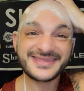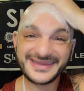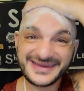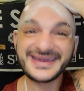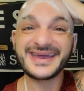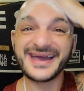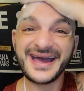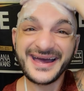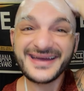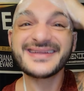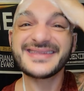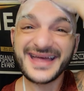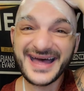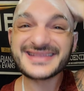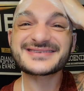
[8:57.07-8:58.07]
Yeah,
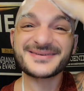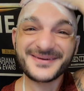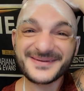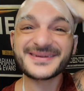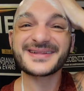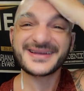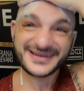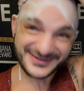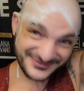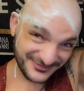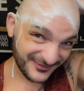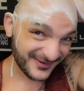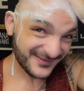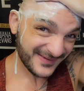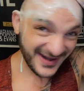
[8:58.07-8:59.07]
that's what we're looking
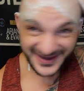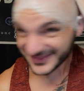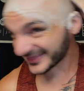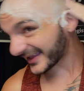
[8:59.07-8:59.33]
for right